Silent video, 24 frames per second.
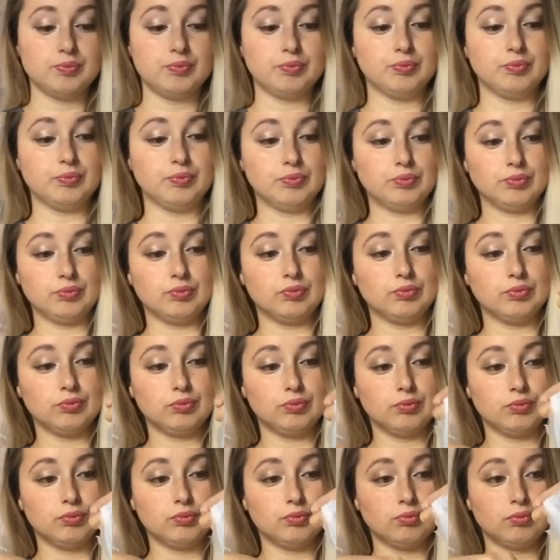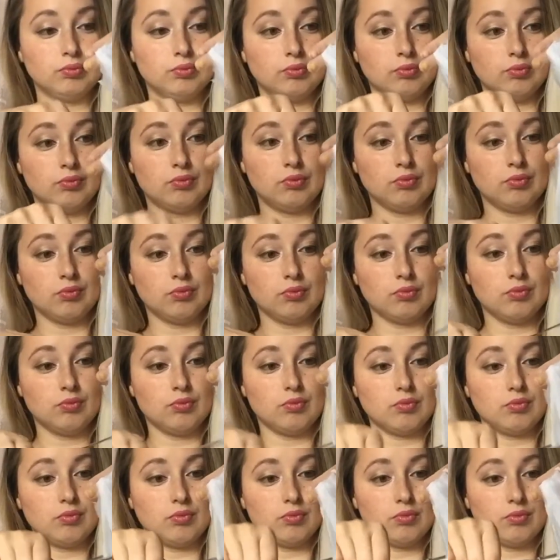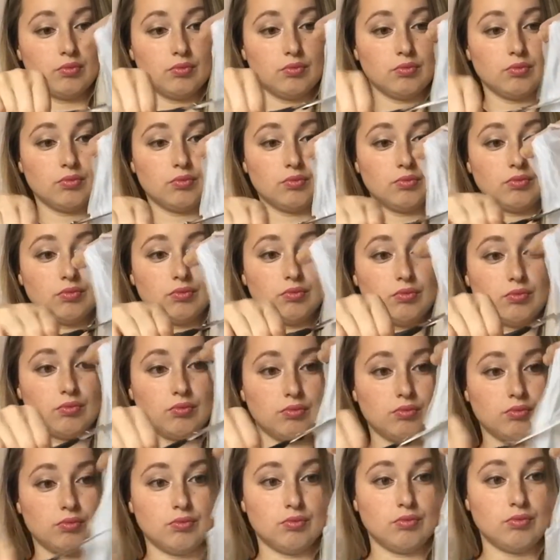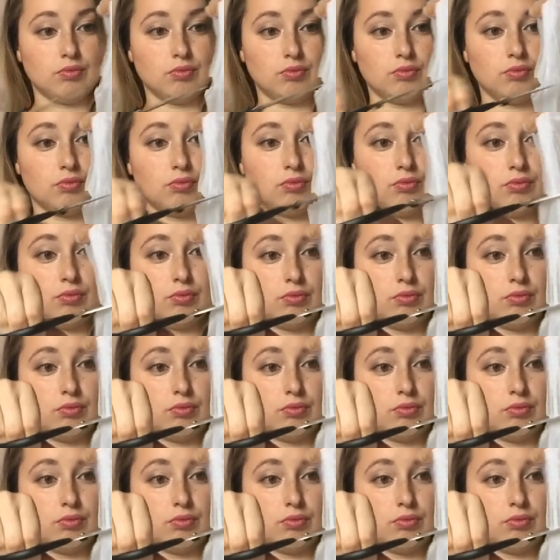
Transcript: (no one is talking)